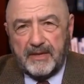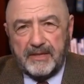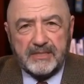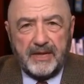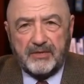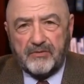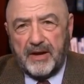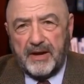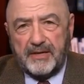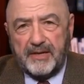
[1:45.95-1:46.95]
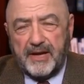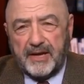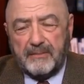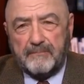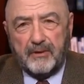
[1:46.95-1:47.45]
it's like trying to
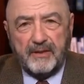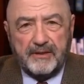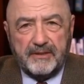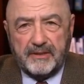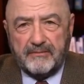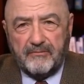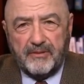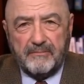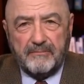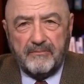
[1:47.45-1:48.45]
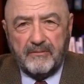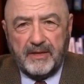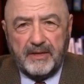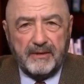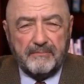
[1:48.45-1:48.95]
knock a bullet
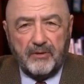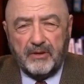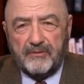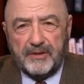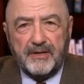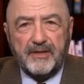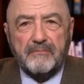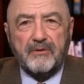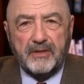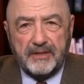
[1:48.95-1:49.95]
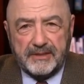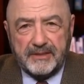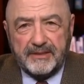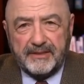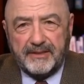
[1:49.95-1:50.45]
hit a bullet with another
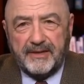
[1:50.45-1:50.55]
bullet.